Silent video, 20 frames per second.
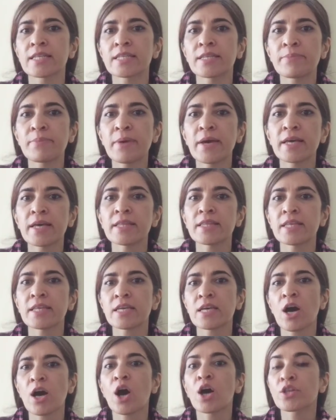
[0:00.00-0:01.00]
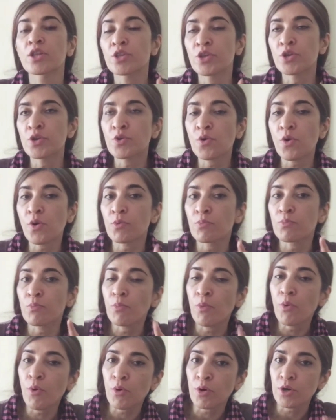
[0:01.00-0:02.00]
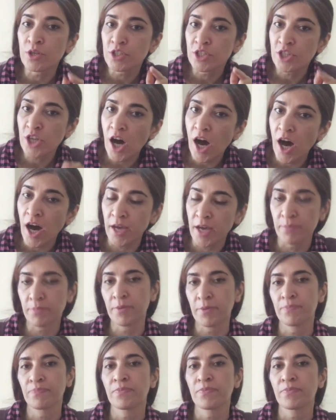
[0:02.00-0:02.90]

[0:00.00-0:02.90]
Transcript: depending on your board type.